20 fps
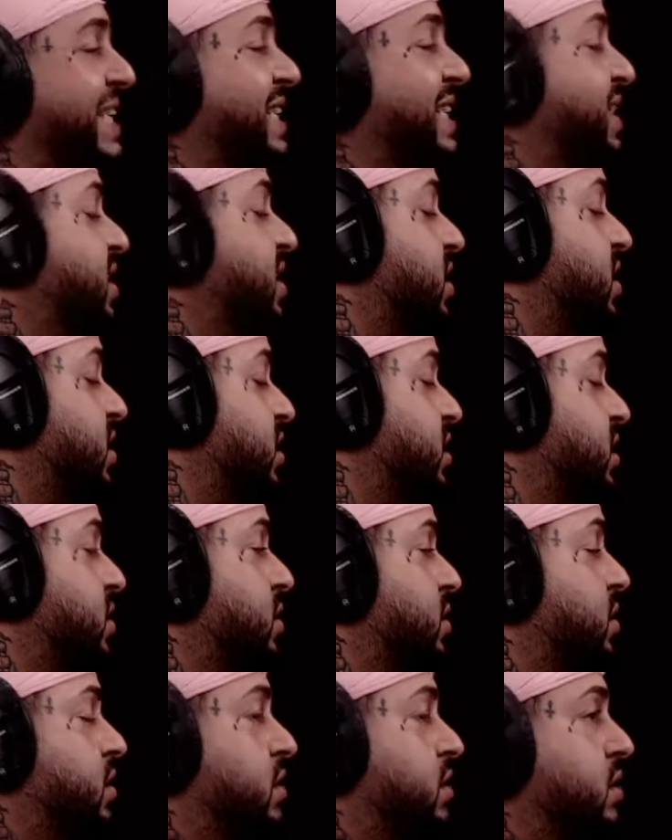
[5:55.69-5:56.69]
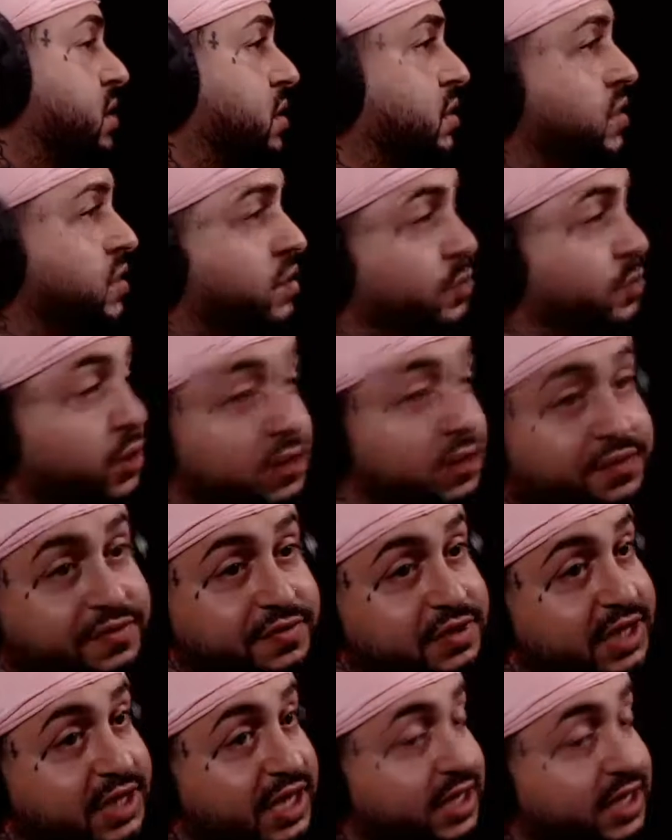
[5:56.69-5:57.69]
It was a beautiful
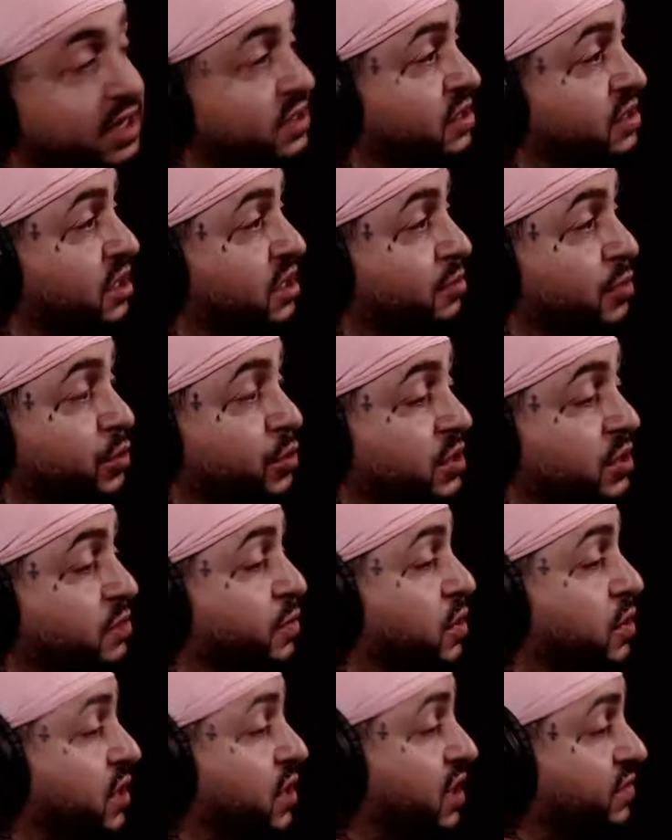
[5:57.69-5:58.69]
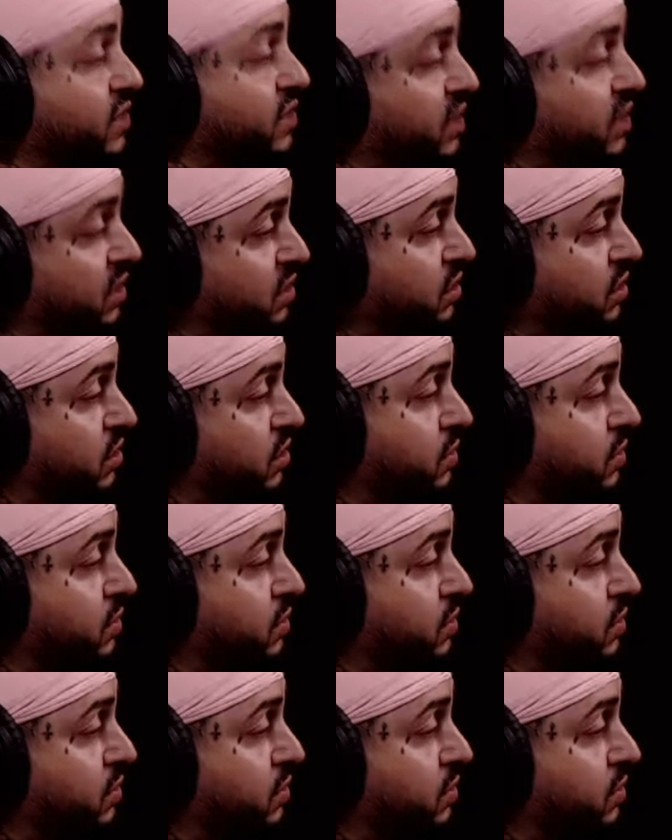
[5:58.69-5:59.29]
day yesterday, but we smoke every day, so.